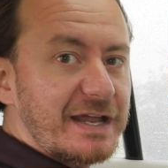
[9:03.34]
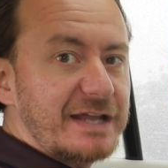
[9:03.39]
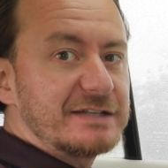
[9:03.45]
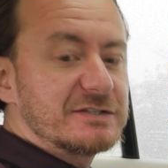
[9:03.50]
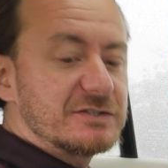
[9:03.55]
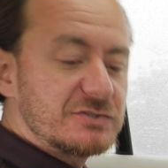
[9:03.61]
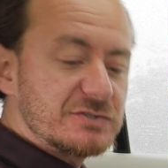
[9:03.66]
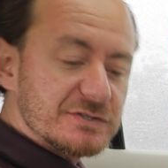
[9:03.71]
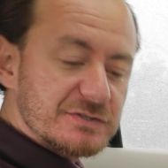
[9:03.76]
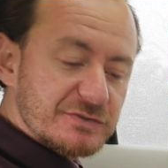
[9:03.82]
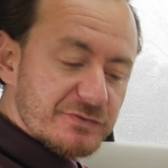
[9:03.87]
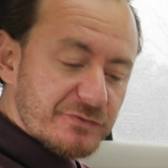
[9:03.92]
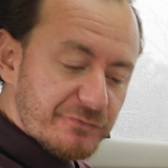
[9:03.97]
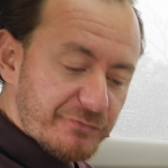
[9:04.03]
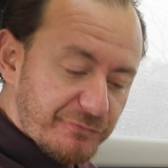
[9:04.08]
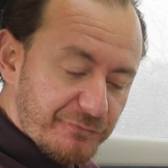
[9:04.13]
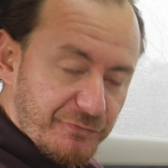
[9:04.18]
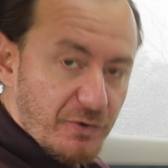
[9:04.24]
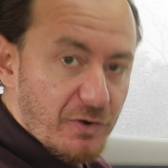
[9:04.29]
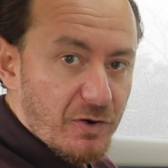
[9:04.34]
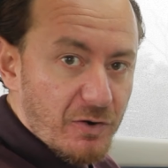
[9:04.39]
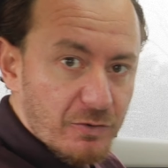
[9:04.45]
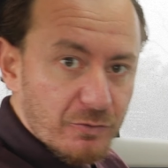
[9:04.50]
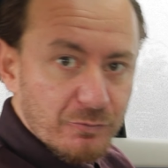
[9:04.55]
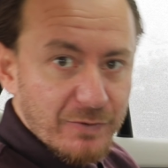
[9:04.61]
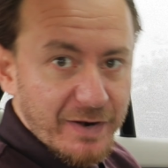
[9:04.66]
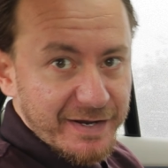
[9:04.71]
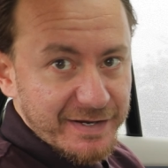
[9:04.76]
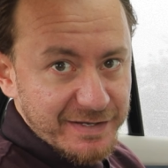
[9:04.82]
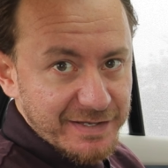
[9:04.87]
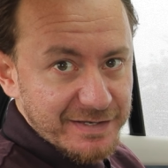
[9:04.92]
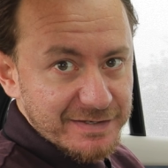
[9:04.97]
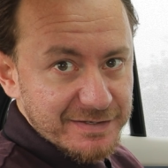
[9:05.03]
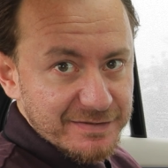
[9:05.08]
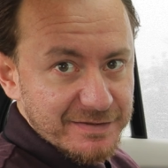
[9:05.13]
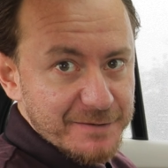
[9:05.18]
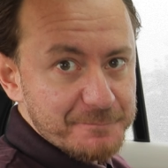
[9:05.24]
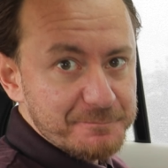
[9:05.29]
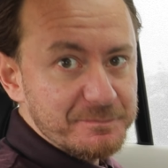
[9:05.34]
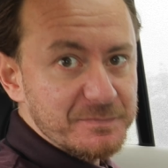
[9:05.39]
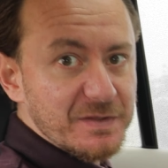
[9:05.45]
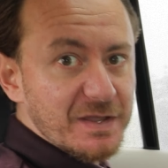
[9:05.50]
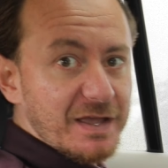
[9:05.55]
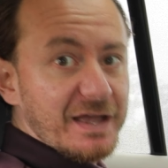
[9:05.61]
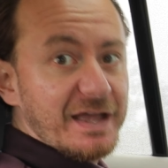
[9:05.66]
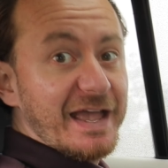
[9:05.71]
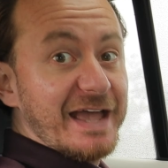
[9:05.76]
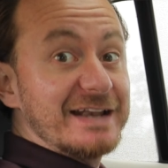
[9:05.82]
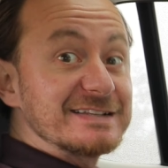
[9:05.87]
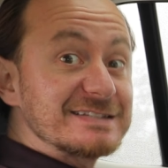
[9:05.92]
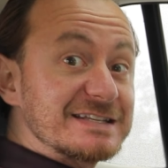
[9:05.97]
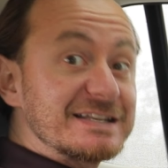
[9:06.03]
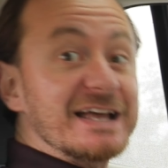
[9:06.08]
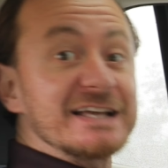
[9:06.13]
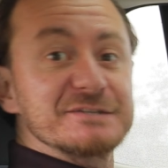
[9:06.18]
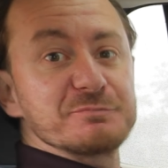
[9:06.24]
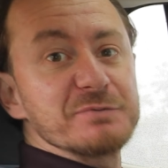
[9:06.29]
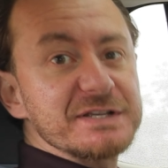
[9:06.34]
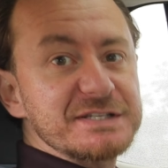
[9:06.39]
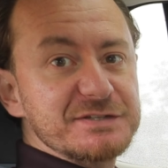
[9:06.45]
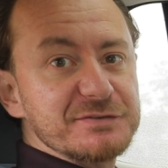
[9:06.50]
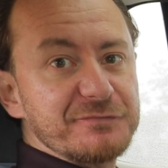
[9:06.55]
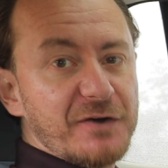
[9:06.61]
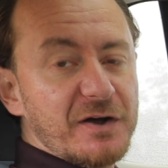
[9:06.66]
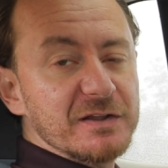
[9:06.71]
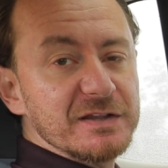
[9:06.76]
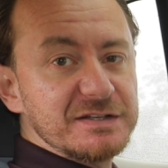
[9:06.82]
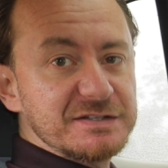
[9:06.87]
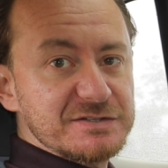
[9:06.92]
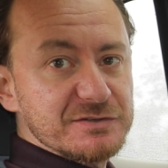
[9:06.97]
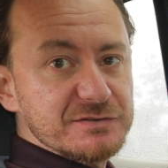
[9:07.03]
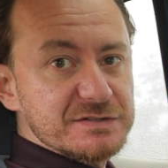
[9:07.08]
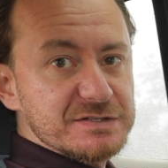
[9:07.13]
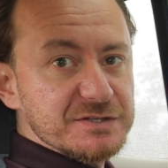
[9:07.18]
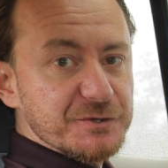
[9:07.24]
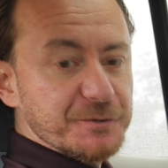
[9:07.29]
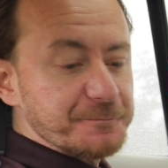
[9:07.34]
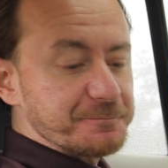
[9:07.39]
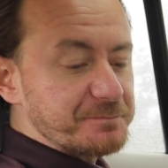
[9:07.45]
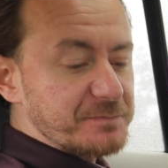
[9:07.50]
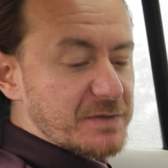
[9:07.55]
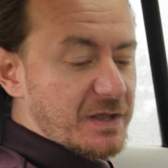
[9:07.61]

height to just fall right into them. And it's a nice place to fall into too.